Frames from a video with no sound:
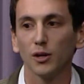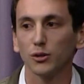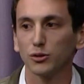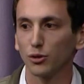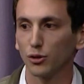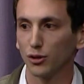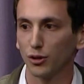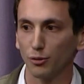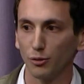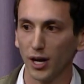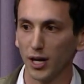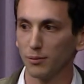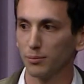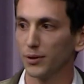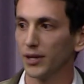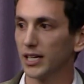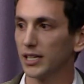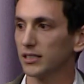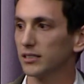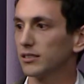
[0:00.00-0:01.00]
Sort of the right
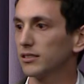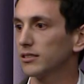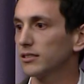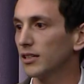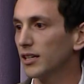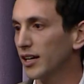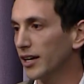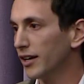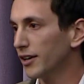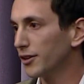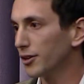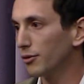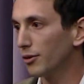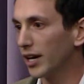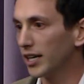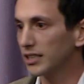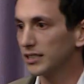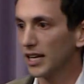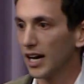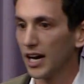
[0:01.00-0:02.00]
place, the
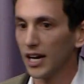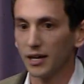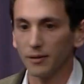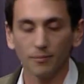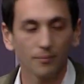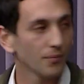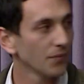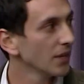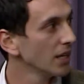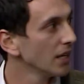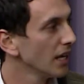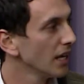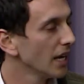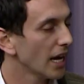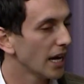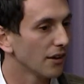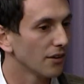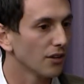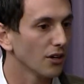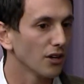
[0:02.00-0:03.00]
right time,
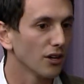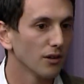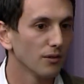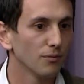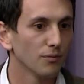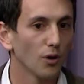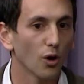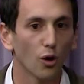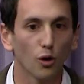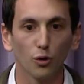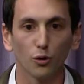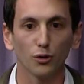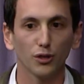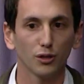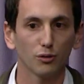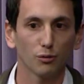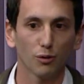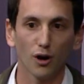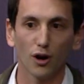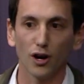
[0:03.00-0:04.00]
and the
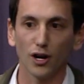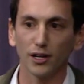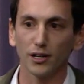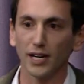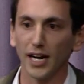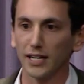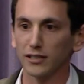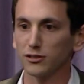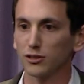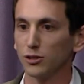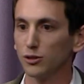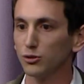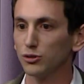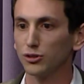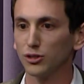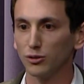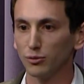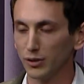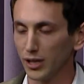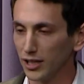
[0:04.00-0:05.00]
wholly wrong execution.